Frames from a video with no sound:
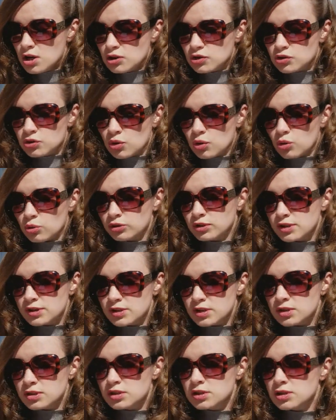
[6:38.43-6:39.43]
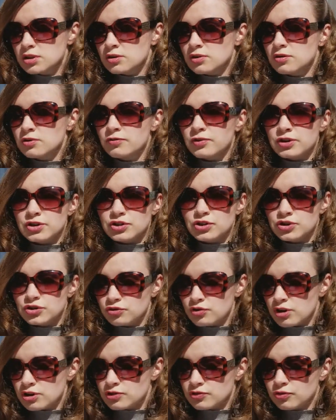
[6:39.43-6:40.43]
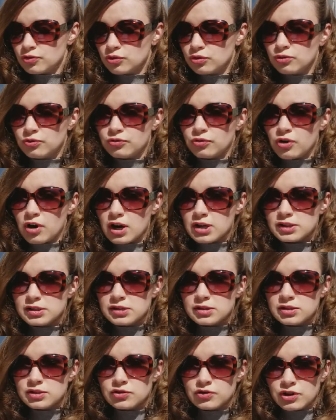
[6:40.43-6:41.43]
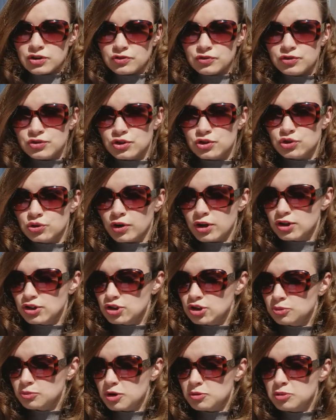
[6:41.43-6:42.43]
So this is a very stressful for us, stressful situation.